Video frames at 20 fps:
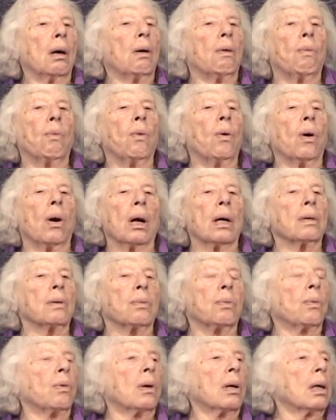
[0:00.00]

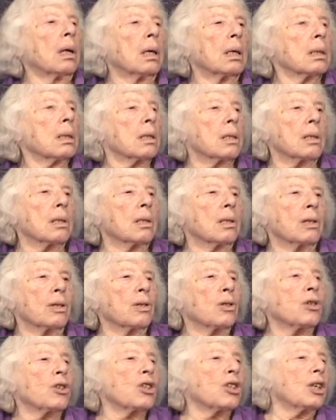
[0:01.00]
want wars
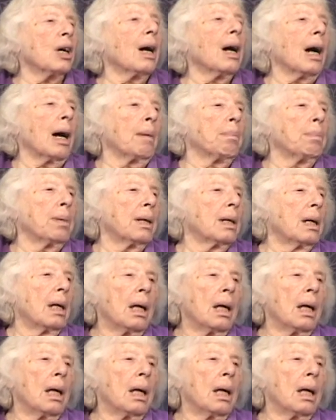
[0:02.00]
to stop